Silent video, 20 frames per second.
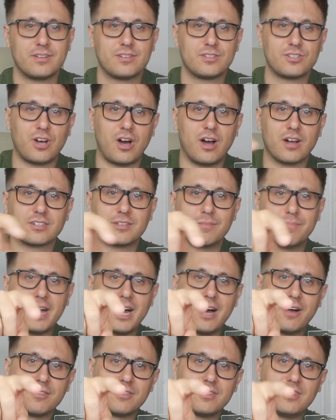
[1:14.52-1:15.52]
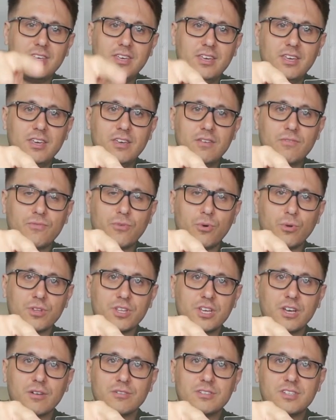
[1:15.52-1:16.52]
talked about the
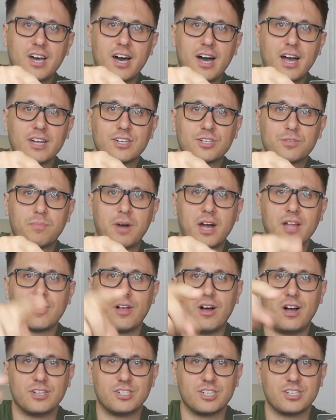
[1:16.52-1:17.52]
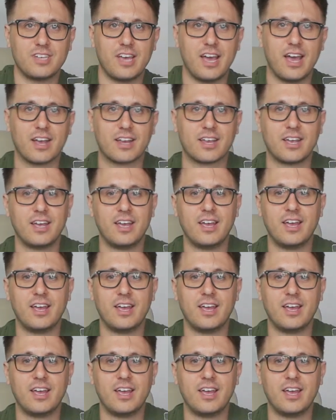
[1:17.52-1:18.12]
Folio Touch by Logitech.